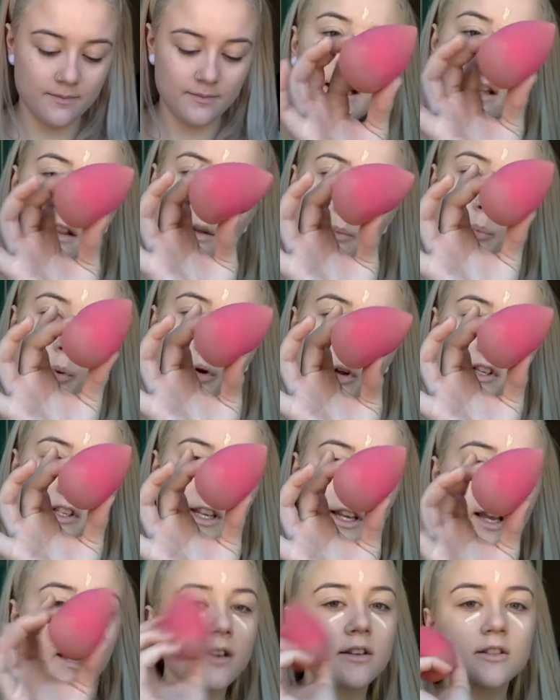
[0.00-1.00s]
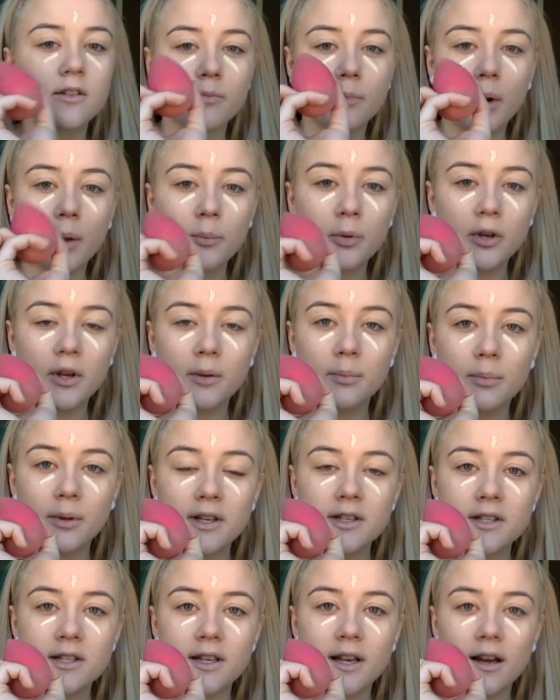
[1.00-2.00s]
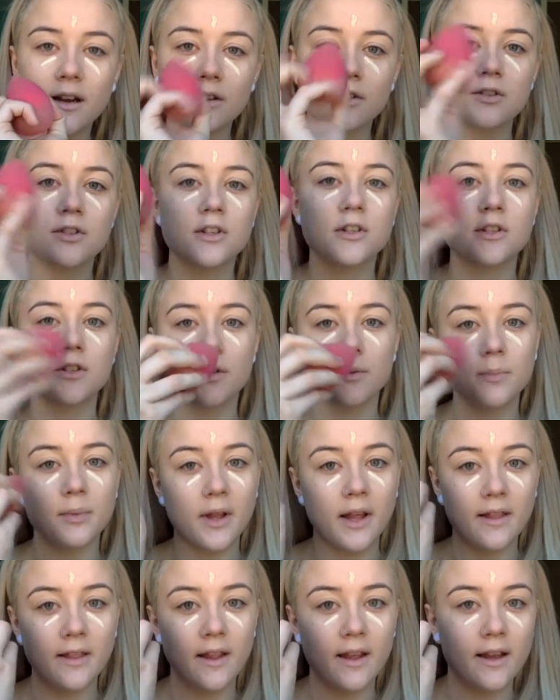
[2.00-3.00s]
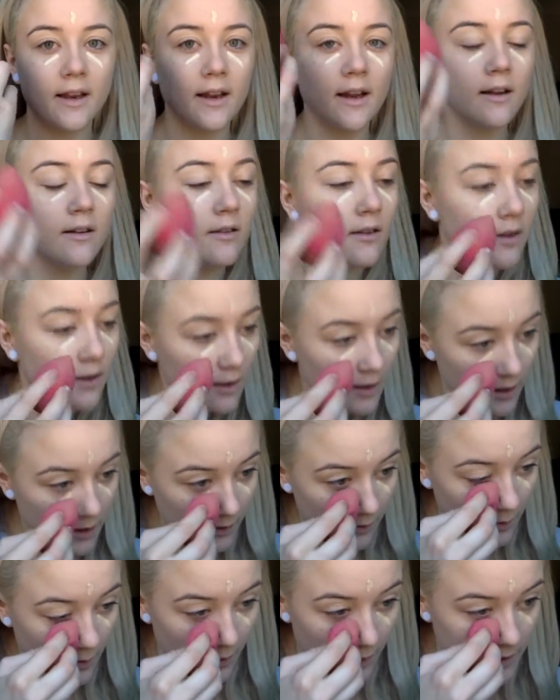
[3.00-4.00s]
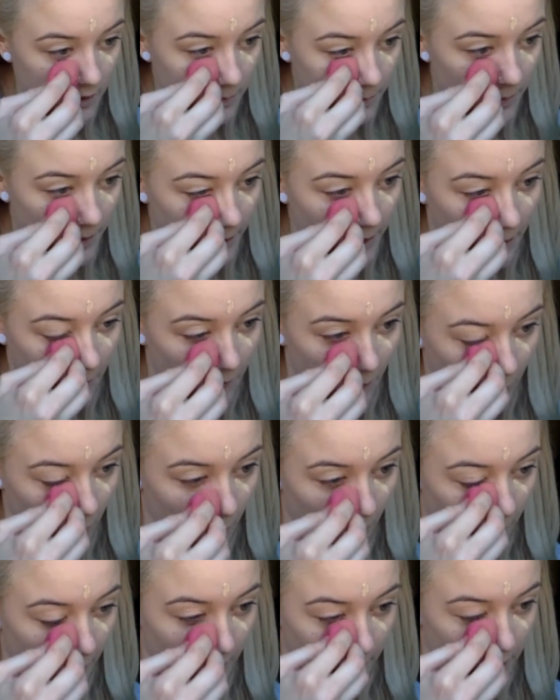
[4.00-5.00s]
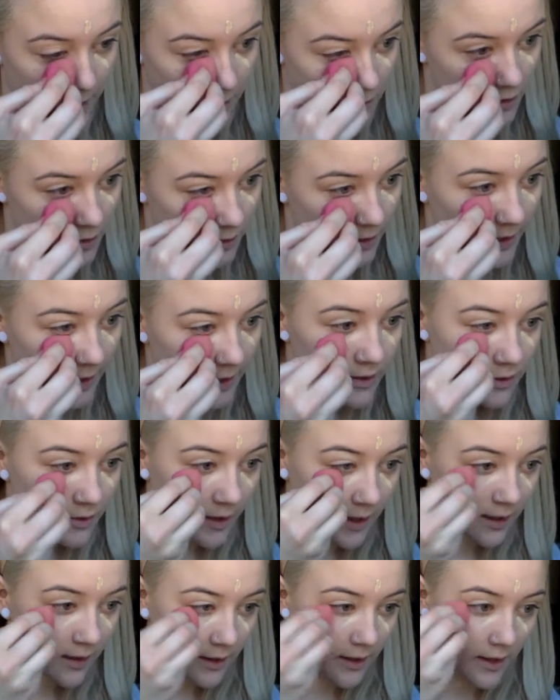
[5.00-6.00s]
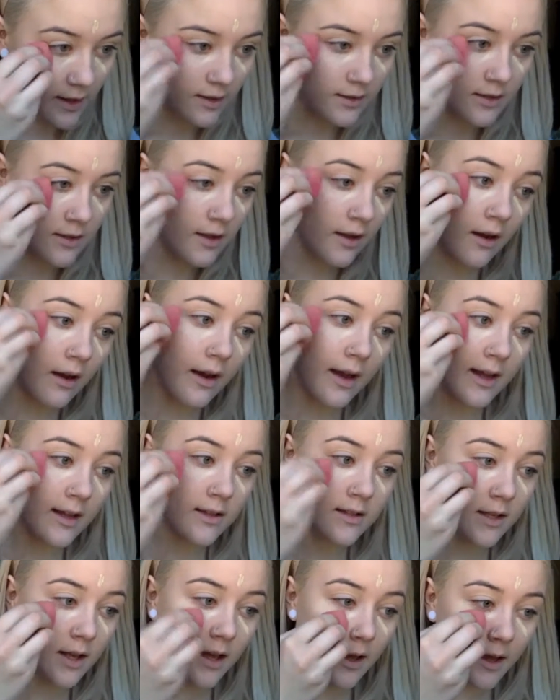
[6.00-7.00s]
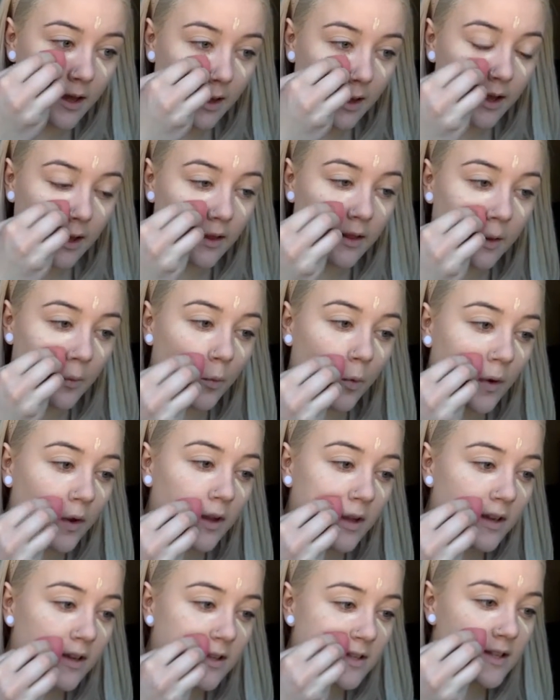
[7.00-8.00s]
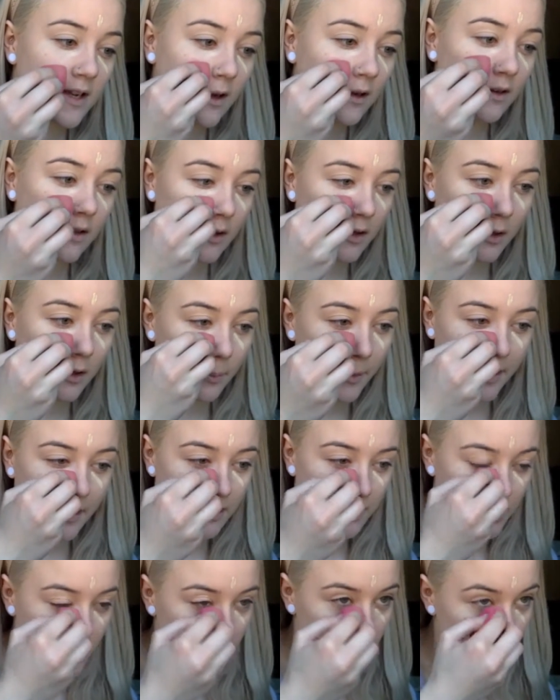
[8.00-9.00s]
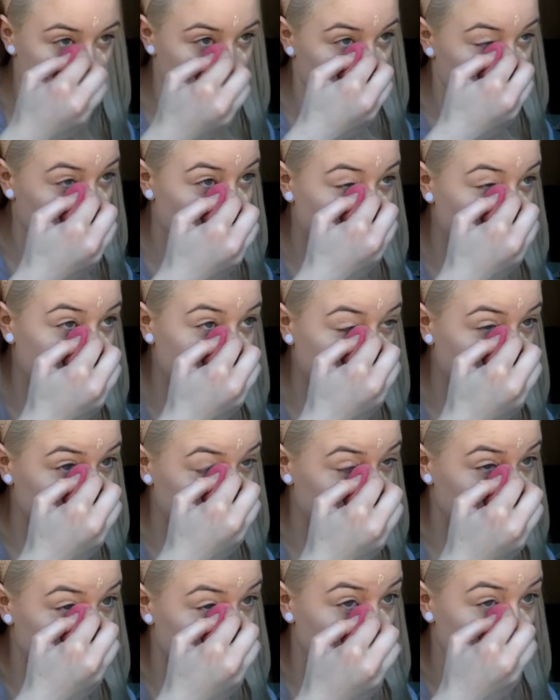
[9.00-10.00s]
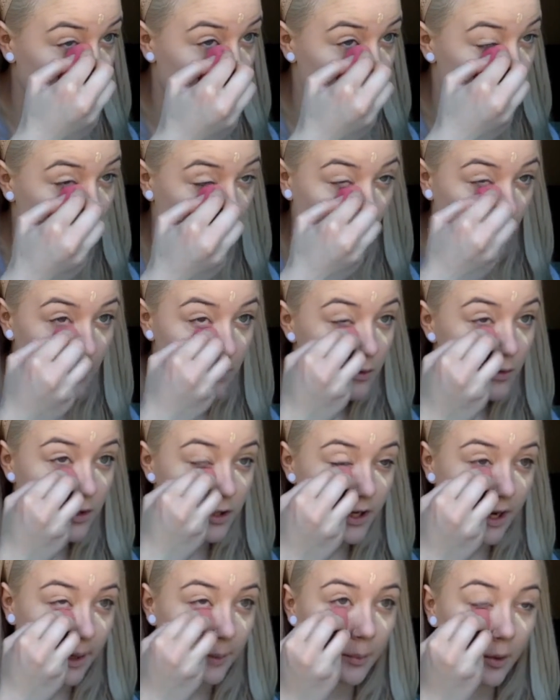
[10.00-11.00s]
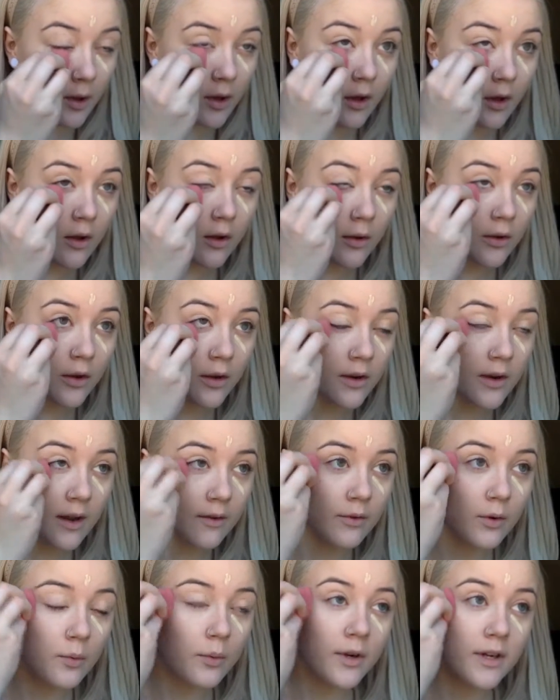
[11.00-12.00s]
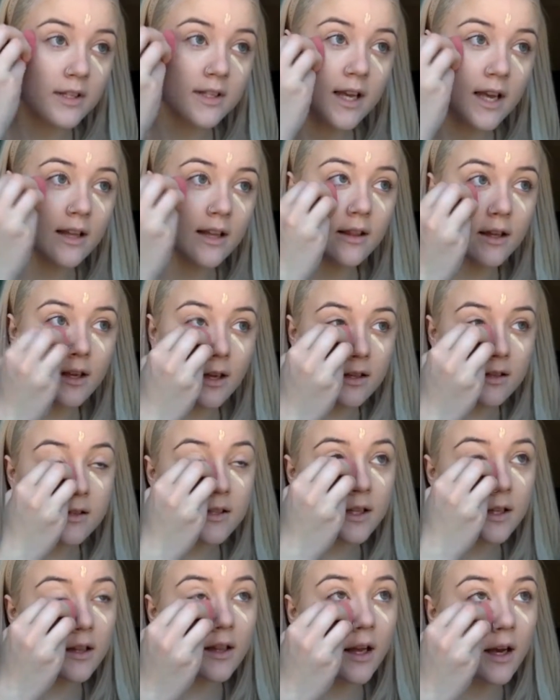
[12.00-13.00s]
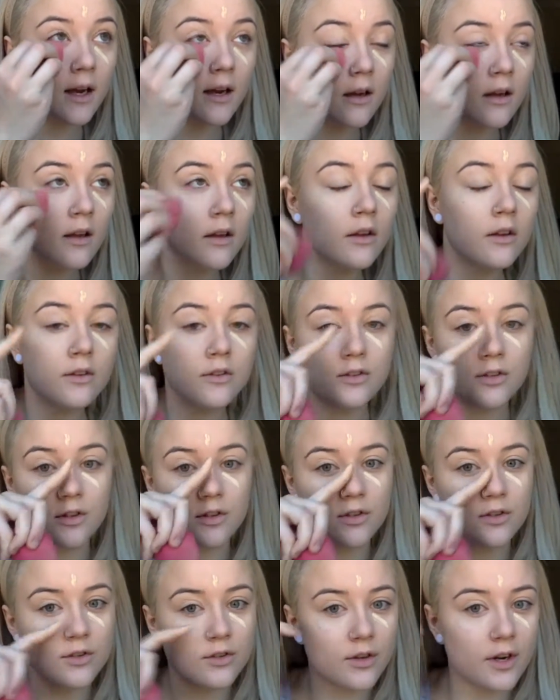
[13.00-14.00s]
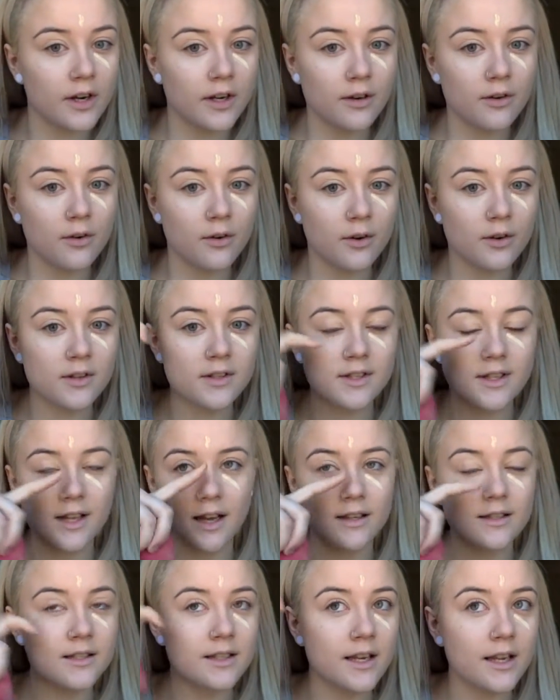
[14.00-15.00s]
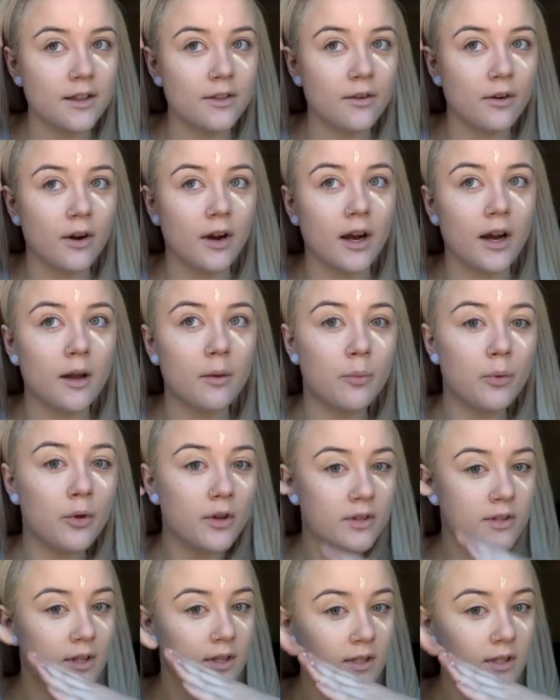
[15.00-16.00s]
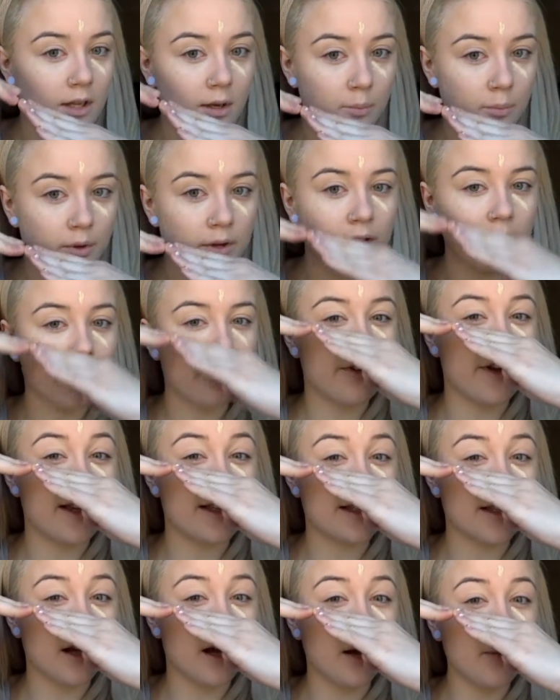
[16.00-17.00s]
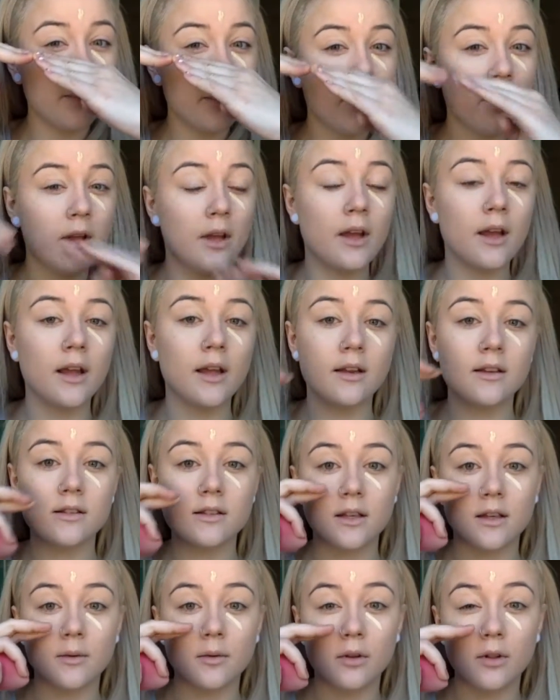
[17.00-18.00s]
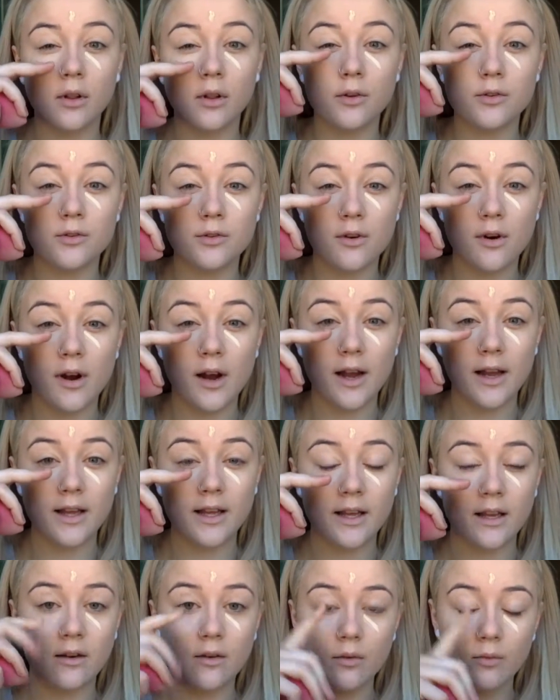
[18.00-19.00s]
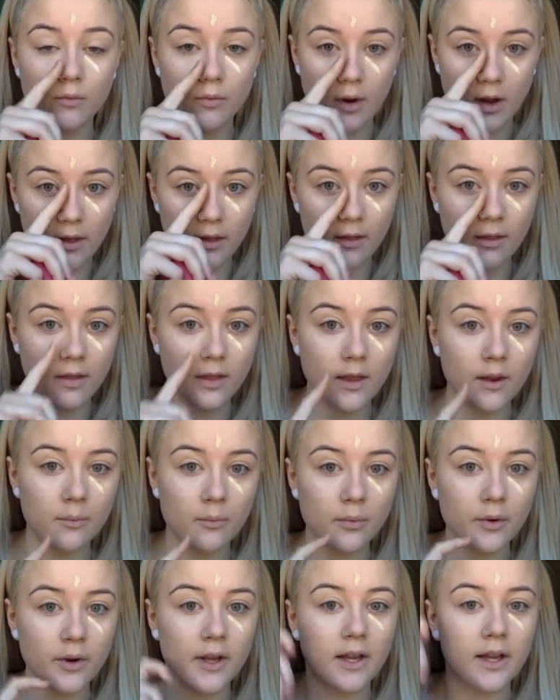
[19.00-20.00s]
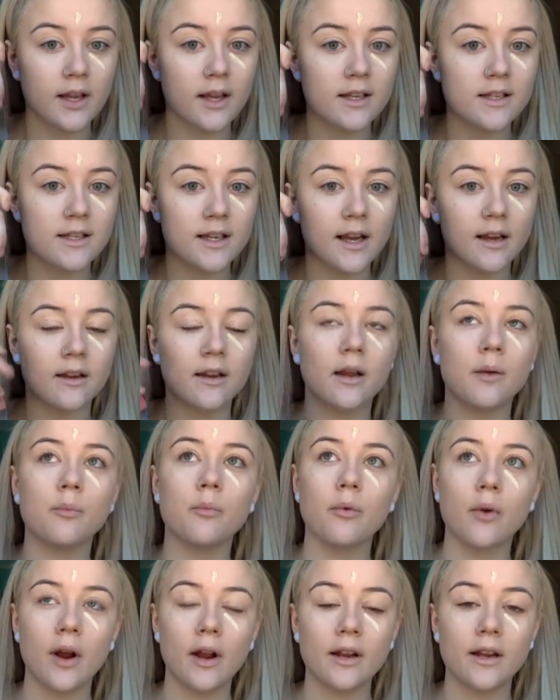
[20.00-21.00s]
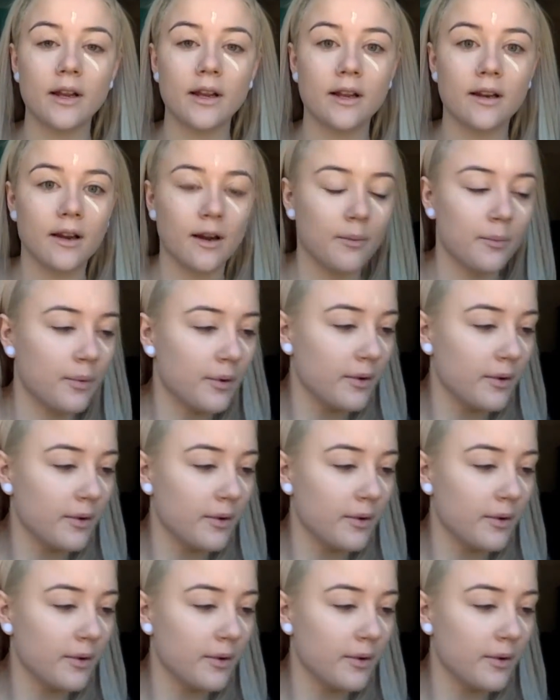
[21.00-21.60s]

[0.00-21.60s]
In the pointy end of my beauty blender now, just to blend that out, I'm going to be working straight directly under the eyes and then working down a little bit just to create that little bit of a triangle shape. You never want to take the concealer just straight across underneath your eye because it's going to bring your face up and it's going to close your eye in rather than bringing it down and brightening it up.